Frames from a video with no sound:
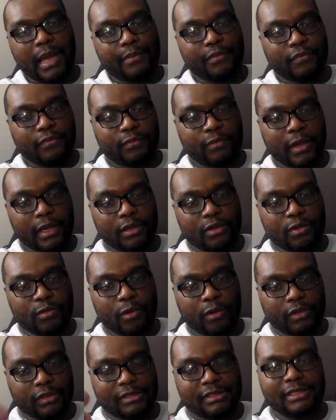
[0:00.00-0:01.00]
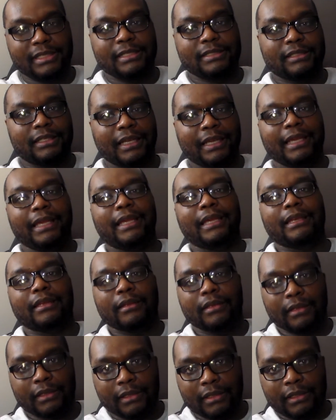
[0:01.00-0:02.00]
type of way you want the season to
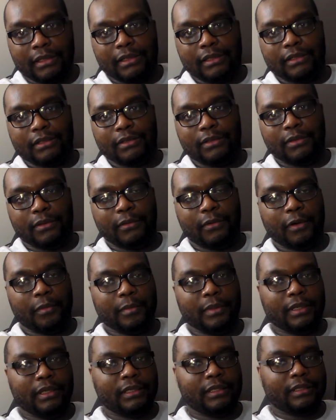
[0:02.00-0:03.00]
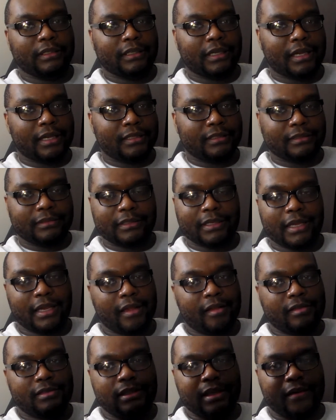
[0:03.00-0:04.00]
end. You know what I mean?
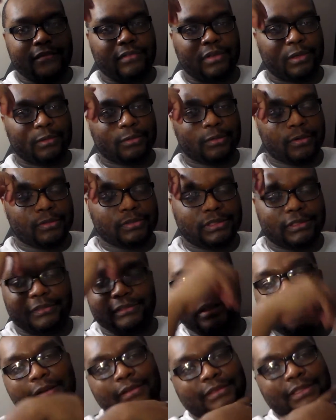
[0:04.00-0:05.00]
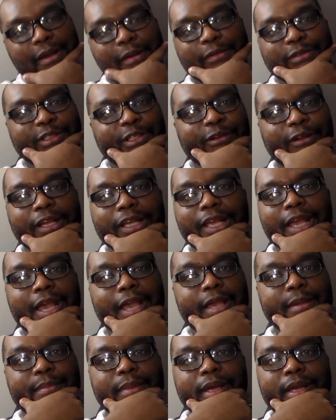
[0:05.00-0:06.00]
Game 7 of the World Series. That was a great
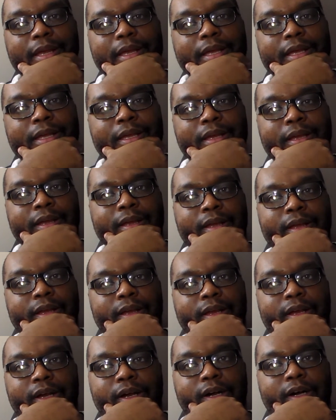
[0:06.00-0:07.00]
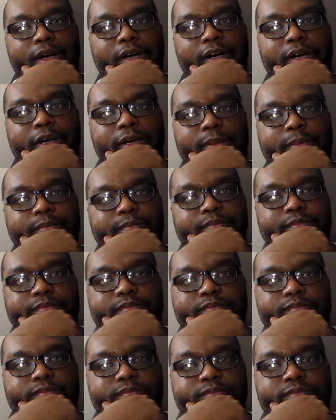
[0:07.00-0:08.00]
game, man. I don't
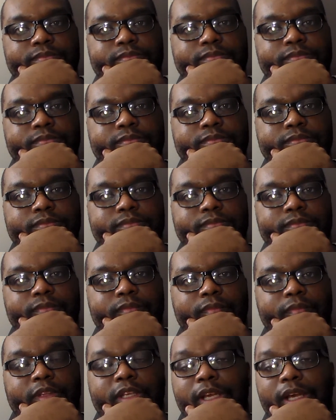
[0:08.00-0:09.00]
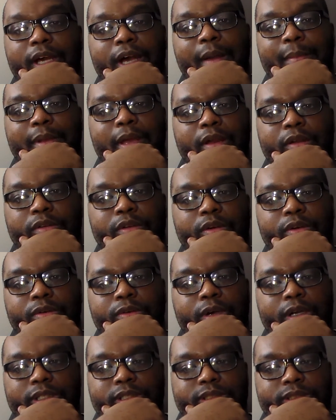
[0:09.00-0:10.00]

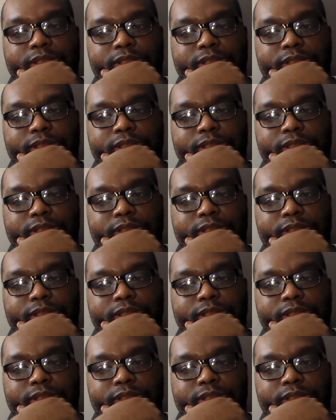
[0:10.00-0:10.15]
know.